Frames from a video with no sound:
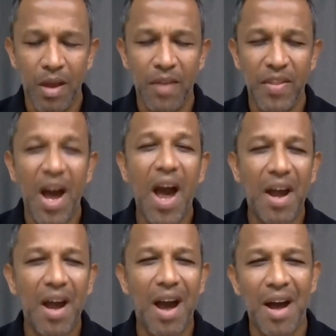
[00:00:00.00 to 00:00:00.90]

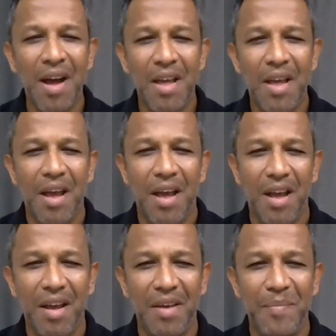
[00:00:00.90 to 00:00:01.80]
haka.
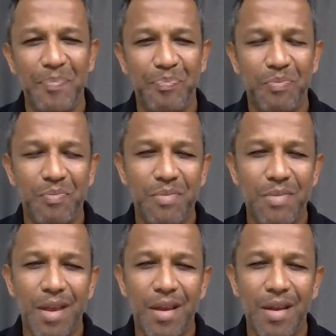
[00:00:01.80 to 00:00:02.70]
Um,
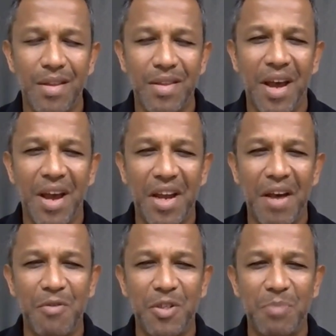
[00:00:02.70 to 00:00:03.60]
the
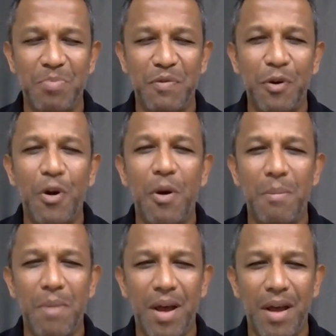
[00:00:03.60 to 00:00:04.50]
haka was
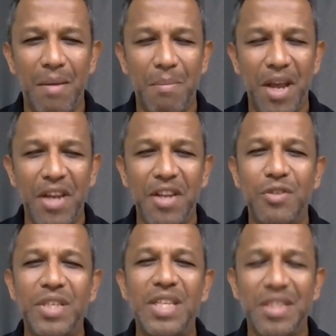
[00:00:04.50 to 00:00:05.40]
performed by a
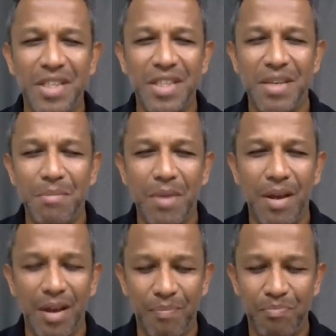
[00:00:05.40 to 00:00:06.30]
New Zealand team
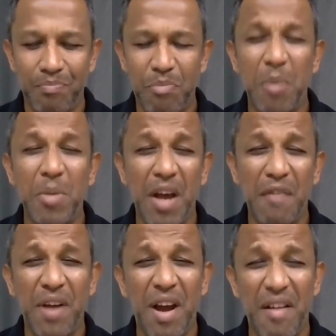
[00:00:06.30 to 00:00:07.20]
probably
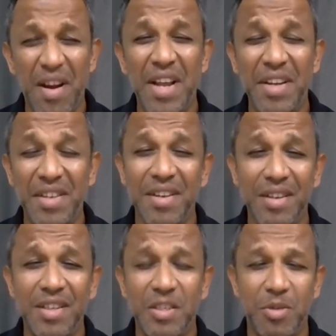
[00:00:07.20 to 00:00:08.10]
after 118
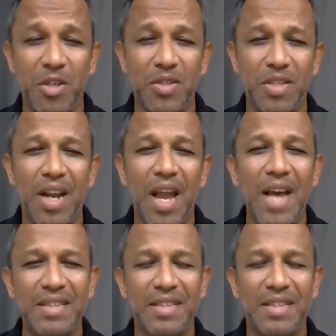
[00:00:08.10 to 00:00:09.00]
years, because the
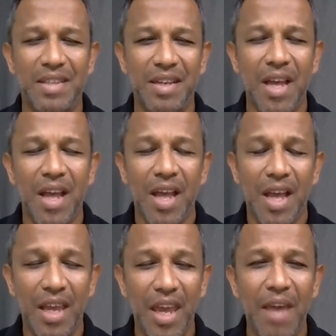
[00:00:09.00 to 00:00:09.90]
last
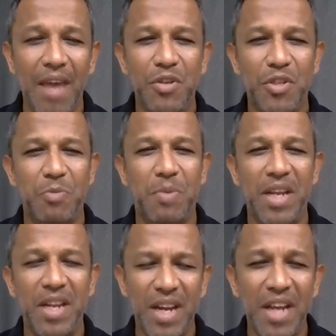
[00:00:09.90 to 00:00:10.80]
game, which was
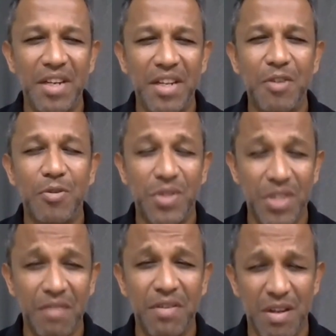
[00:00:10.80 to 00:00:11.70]
played in
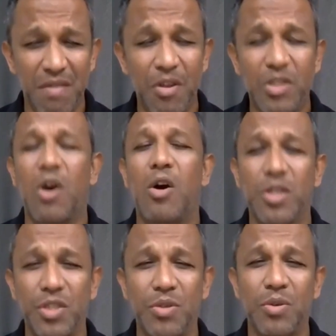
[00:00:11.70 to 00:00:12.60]
1907, was
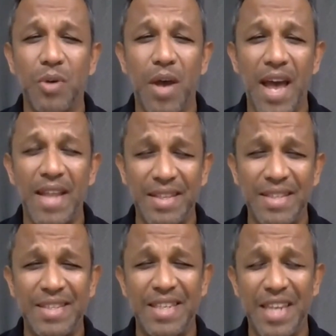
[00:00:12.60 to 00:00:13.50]
also at the
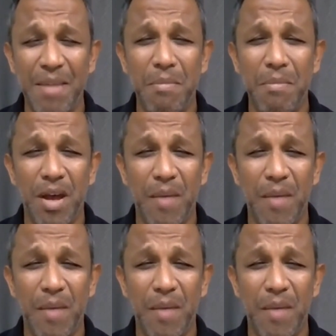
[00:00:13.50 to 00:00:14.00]
same